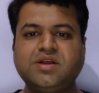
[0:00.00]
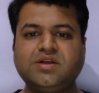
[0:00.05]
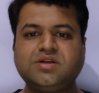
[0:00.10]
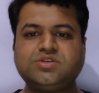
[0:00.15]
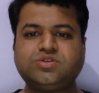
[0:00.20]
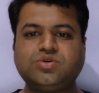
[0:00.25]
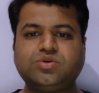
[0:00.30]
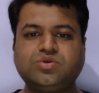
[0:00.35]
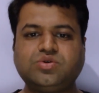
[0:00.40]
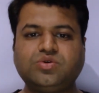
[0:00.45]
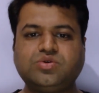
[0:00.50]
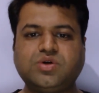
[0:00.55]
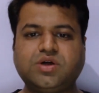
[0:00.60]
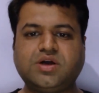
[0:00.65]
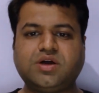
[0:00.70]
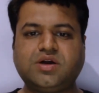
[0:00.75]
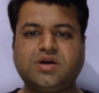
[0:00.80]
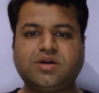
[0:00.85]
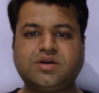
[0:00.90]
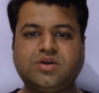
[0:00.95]
So
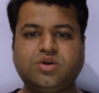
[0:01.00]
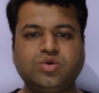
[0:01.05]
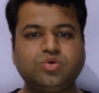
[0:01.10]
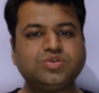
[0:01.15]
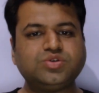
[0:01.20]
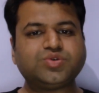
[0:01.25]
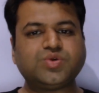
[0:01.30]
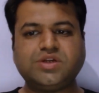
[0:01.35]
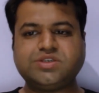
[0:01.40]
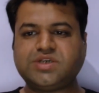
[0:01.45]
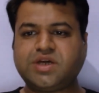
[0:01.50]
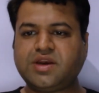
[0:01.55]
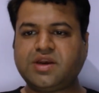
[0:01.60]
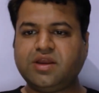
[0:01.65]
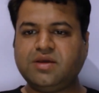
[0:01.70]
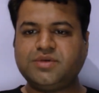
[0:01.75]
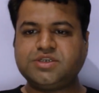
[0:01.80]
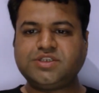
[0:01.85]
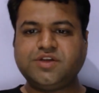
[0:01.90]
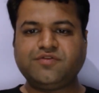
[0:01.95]
uh, two squares are
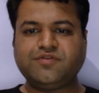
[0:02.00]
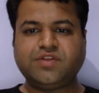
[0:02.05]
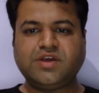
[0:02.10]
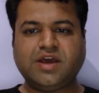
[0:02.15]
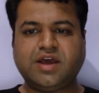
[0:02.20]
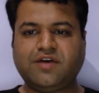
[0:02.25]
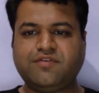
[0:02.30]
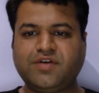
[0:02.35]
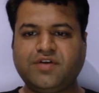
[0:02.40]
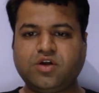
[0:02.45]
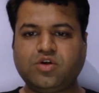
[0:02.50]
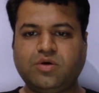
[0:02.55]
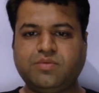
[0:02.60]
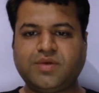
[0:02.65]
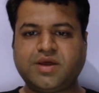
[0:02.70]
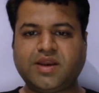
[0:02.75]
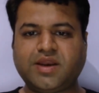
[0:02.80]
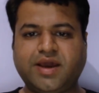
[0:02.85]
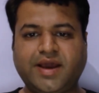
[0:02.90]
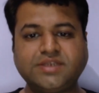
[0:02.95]
neighbors if they have a
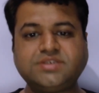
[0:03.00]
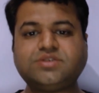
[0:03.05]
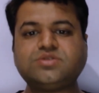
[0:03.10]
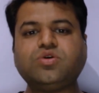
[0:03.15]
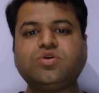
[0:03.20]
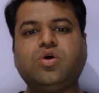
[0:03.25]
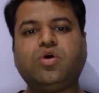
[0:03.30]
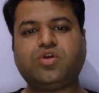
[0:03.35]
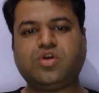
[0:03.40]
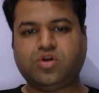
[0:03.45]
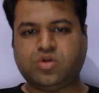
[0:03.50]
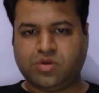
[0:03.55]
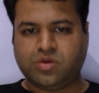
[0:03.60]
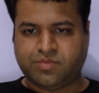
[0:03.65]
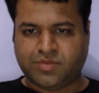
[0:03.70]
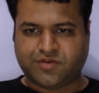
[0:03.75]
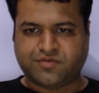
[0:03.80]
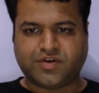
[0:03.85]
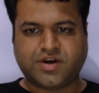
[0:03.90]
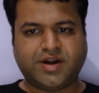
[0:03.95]
common edge or a
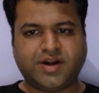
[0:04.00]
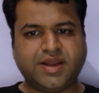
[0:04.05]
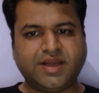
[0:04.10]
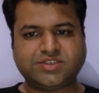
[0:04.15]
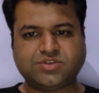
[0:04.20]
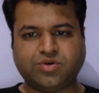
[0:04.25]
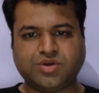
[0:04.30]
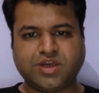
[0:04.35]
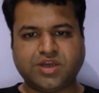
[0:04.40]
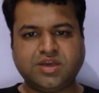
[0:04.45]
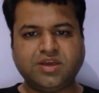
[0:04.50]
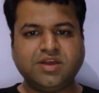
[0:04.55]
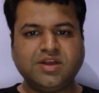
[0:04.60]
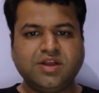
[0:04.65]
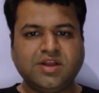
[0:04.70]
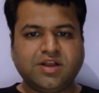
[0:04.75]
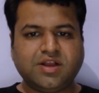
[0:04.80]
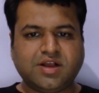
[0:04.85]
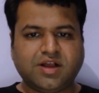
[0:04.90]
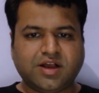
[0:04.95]
common vertex, okay.
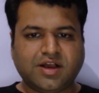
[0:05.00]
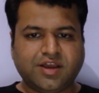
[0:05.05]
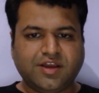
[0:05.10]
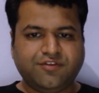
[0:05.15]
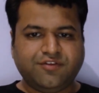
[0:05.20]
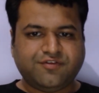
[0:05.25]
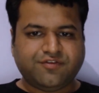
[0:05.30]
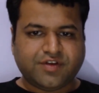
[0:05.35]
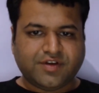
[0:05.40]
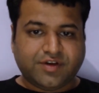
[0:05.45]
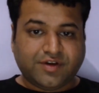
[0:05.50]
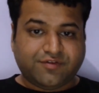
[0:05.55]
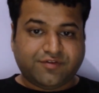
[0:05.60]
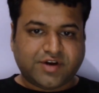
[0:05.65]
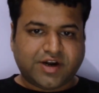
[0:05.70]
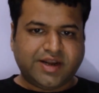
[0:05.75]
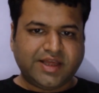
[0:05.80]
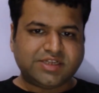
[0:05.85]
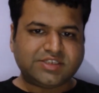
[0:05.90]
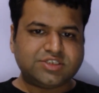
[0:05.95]
Uh, if a
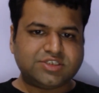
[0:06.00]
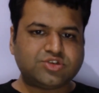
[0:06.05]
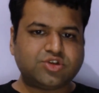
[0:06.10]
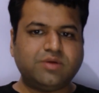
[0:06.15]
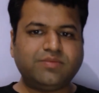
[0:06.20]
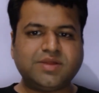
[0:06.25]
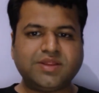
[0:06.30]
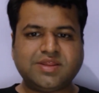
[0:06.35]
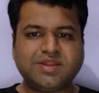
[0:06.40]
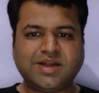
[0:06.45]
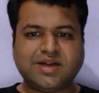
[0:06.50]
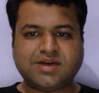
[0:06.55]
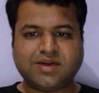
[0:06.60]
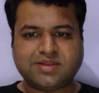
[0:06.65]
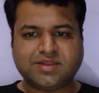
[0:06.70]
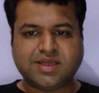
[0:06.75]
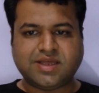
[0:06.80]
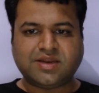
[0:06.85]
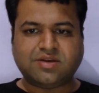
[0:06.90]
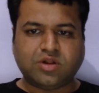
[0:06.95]
vertex is common,
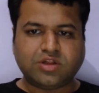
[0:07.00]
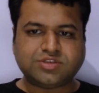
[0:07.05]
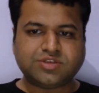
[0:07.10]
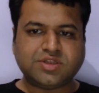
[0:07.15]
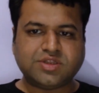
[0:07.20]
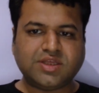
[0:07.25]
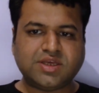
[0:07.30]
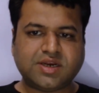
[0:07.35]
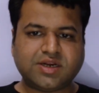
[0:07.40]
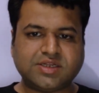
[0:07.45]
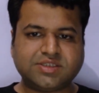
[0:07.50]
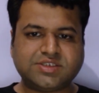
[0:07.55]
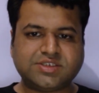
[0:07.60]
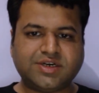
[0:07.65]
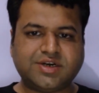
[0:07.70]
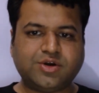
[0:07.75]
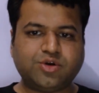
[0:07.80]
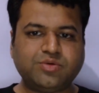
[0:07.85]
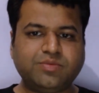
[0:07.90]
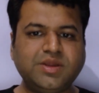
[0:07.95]
then, then also they are
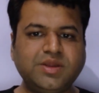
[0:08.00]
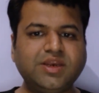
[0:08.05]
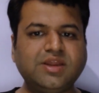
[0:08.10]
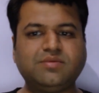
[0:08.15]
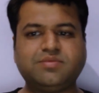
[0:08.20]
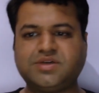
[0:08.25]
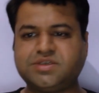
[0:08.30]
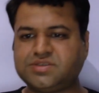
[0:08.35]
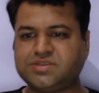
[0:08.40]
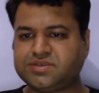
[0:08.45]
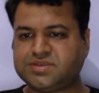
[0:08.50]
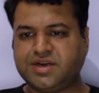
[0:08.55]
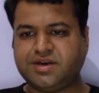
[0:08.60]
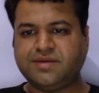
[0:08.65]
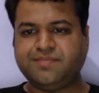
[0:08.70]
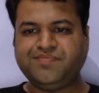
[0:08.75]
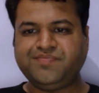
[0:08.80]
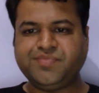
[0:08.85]
considered to be neighbors, right?